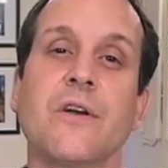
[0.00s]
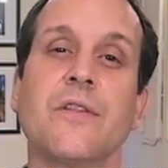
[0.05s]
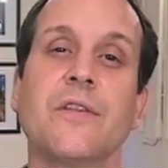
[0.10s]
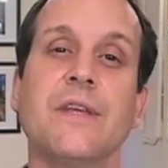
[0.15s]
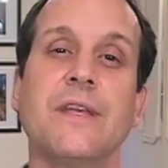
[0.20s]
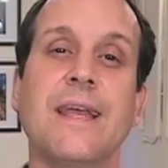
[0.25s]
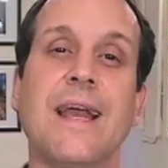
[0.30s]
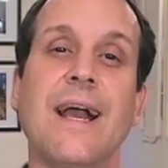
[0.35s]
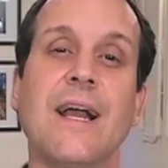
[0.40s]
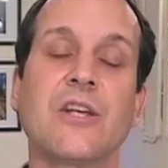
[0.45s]

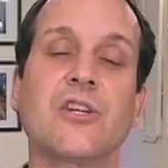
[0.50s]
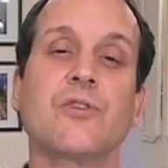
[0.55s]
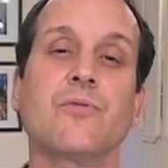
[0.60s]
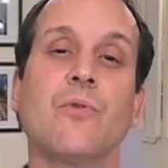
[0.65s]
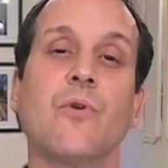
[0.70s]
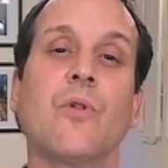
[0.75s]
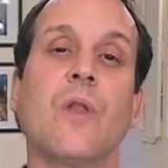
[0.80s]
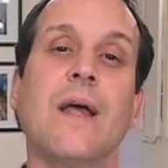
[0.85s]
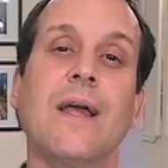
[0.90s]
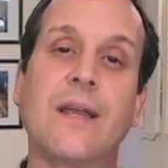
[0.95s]
the
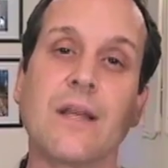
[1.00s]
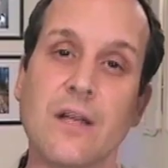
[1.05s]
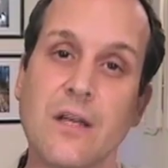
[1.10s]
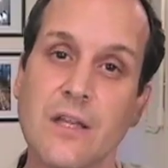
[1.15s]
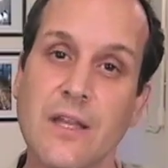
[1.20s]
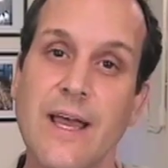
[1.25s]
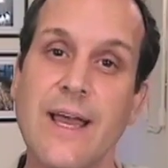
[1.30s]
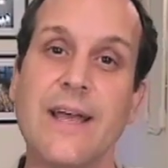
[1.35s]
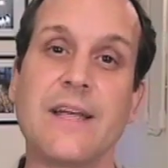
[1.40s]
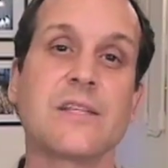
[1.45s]
actual
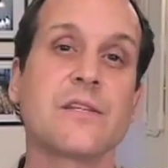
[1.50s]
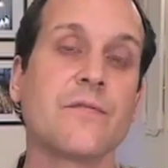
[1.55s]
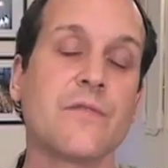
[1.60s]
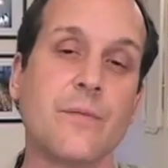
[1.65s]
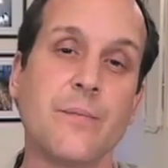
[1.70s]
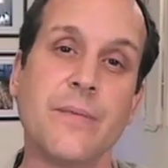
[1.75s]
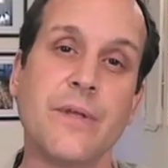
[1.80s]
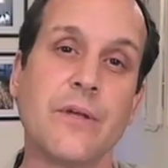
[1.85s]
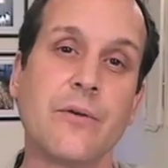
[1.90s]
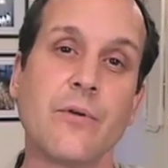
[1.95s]
glass of the
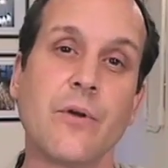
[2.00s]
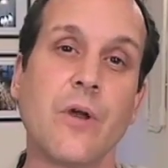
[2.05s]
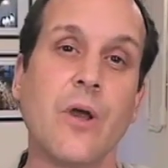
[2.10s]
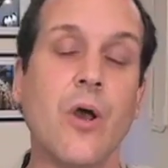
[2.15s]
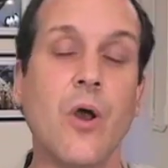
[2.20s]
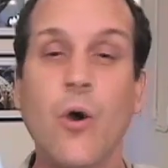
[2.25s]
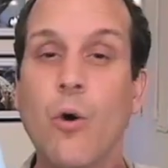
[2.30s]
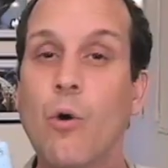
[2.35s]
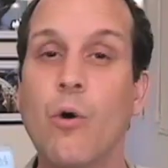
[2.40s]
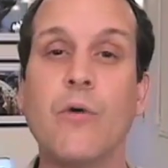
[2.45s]
mirror
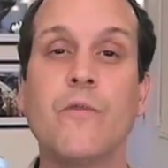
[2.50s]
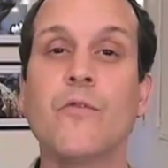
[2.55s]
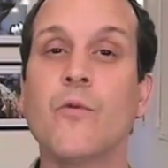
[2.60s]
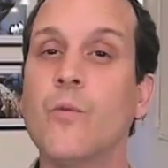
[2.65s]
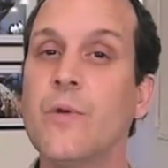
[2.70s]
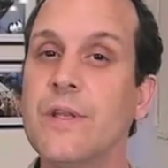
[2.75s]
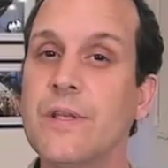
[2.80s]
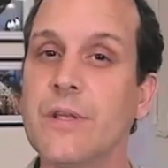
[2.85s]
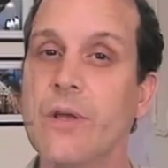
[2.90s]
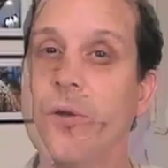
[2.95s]
or of a
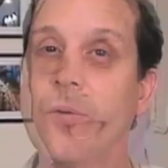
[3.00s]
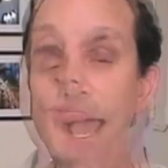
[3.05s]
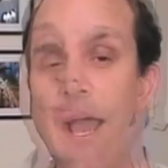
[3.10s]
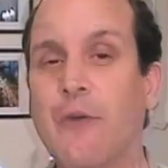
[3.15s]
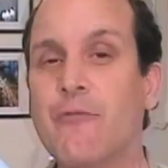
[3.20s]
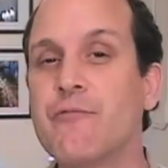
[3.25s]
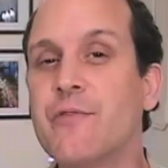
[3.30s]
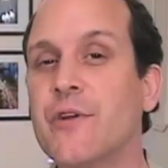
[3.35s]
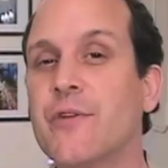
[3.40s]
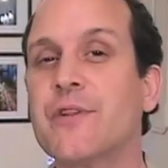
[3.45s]
window.
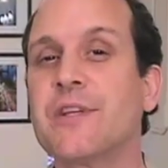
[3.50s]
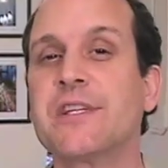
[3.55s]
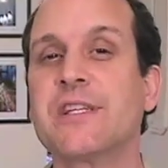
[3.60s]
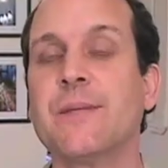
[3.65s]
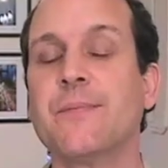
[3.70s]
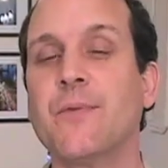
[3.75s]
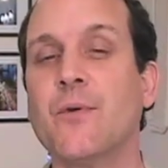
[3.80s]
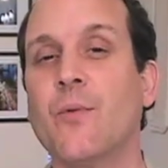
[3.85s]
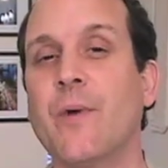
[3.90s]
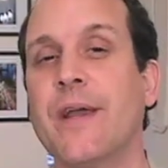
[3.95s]
A really
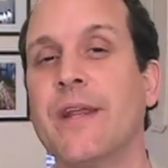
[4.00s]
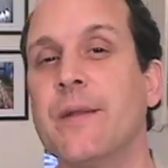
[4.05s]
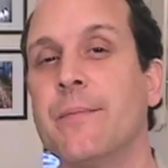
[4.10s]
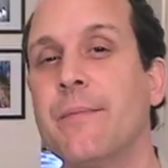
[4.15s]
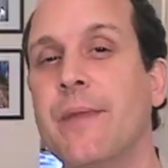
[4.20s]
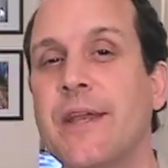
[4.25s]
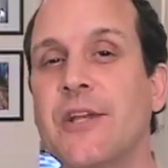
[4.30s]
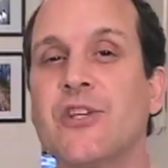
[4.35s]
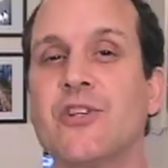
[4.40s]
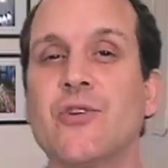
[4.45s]
simple way to
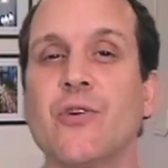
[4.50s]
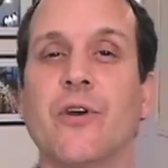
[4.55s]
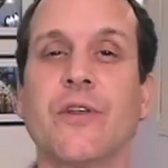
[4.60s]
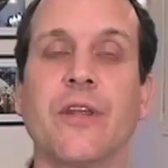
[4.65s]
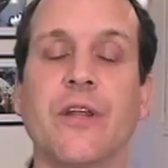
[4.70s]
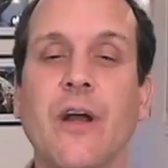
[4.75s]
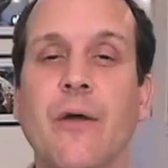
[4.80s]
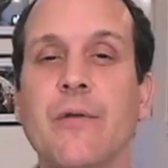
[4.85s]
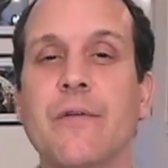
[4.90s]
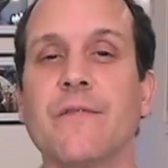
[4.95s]
make sure
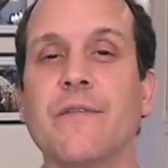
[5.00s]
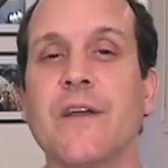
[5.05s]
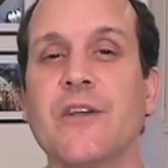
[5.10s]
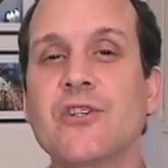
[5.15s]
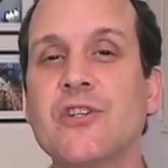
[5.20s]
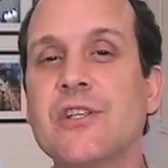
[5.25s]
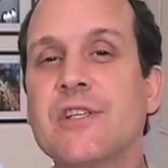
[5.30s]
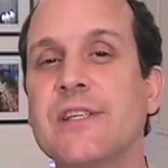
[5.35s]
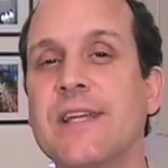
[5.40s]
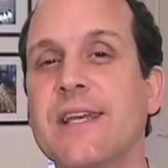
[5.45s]
that our
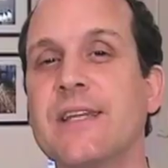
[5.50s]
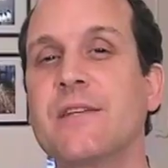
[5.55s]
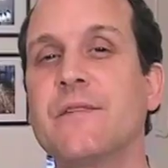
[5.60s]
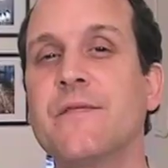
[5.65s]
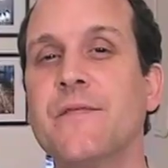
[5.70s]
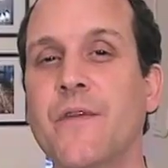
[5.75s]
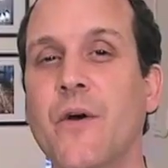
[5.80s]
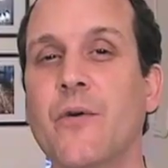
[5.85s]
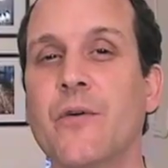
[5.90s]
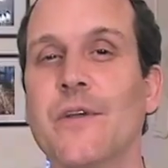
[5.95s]
reflection stays in
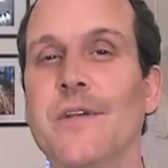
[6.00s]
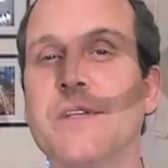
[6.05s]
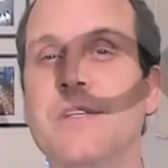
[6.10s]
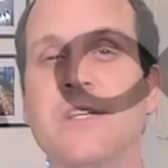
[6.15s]
focus,